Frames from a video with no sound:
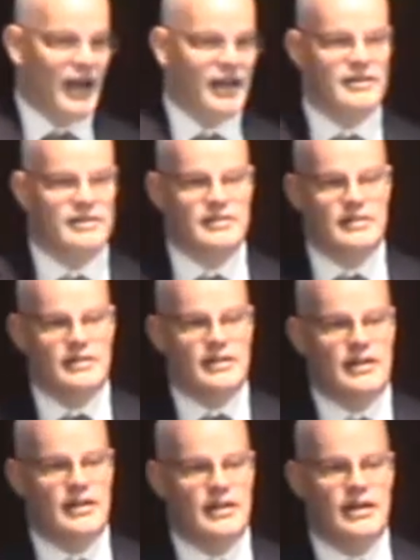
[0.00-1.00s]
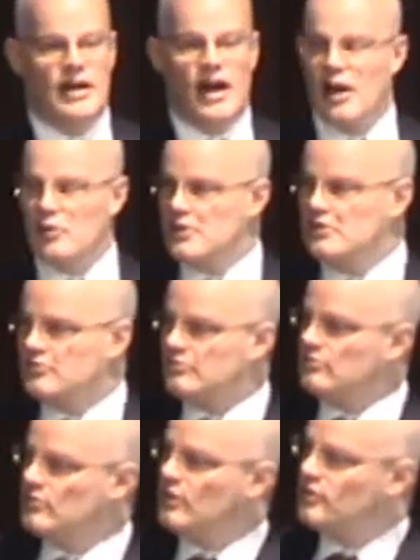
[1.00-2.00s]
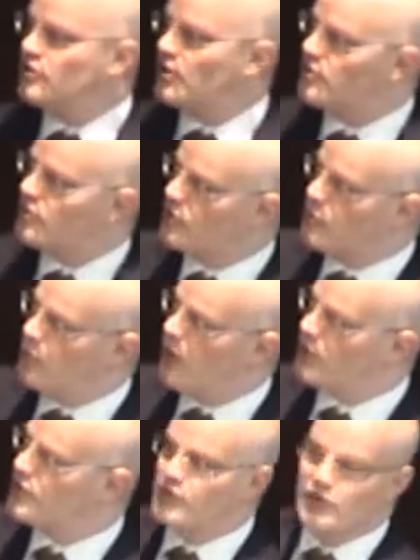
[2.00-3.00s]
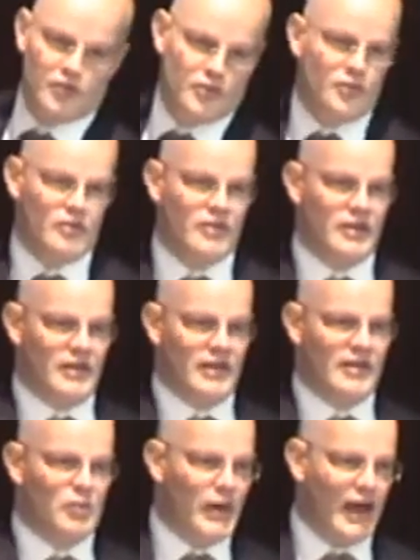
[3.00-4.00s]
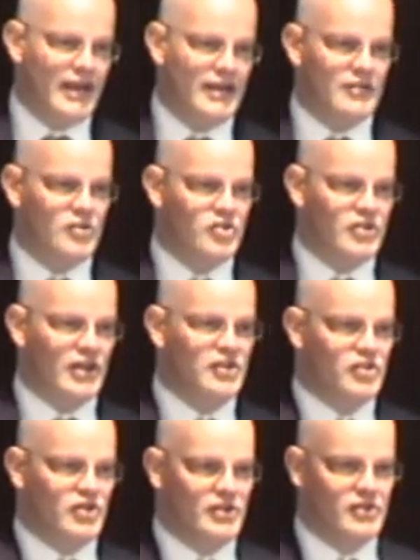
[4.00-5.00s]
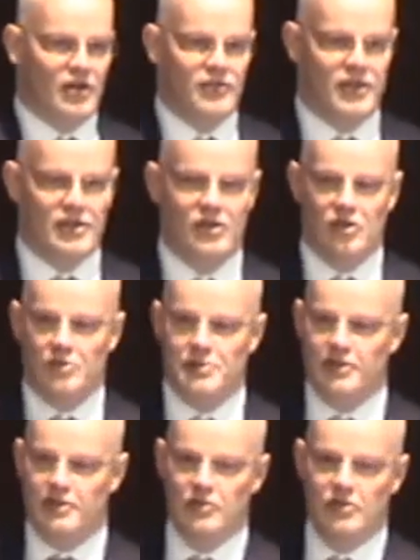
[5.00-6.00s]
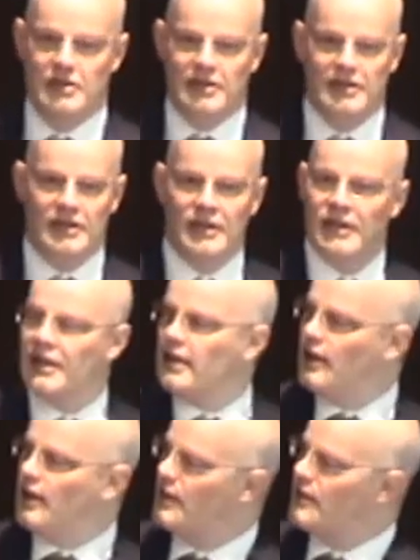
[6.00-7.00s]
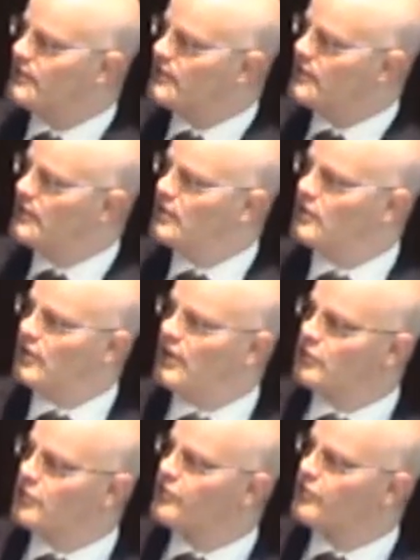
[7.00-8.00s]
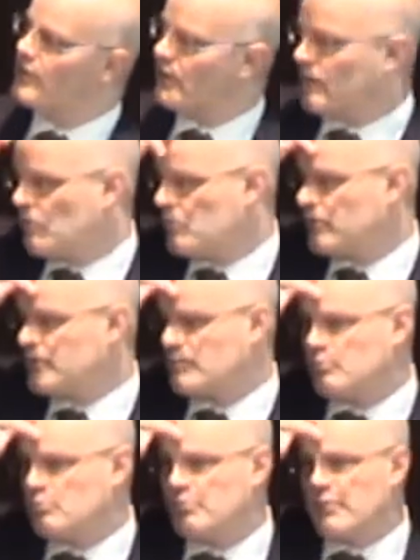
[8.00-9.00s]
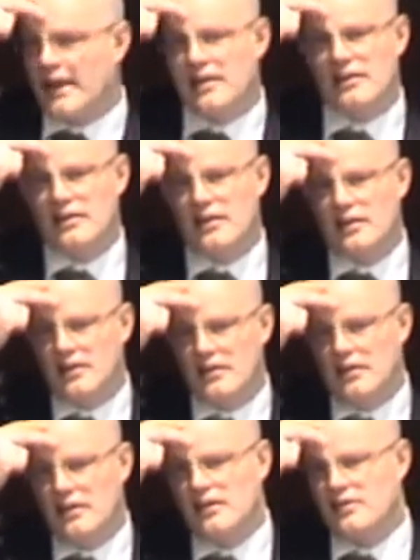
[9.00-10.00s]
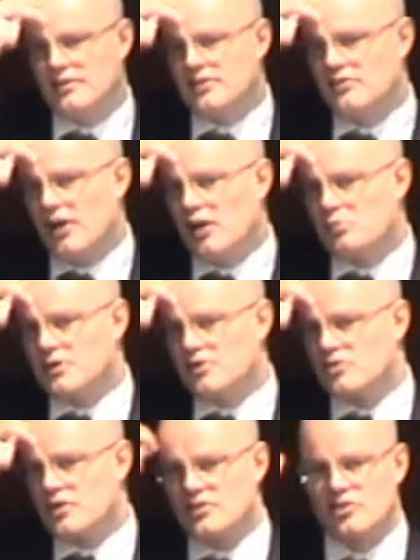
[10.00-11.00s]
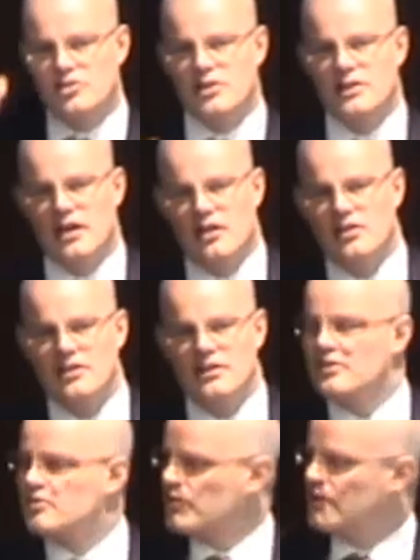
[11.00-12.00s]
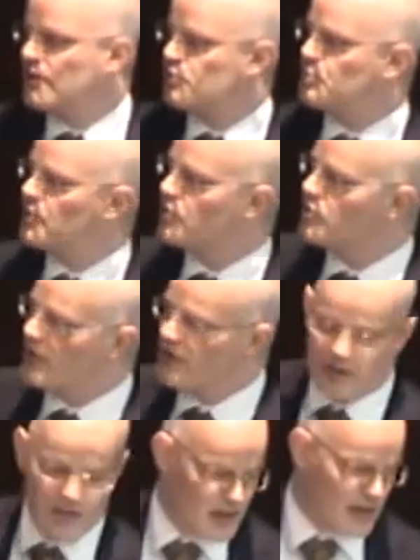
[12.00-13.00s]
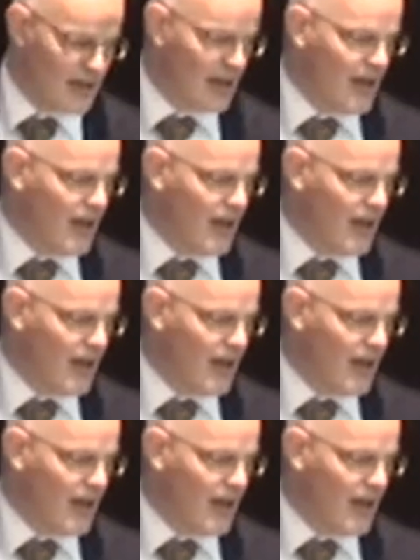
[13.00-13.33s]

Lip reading: And I will just walk you through the main strategies of the European Union. And if the main development strategy currently is the Lisbon strategy.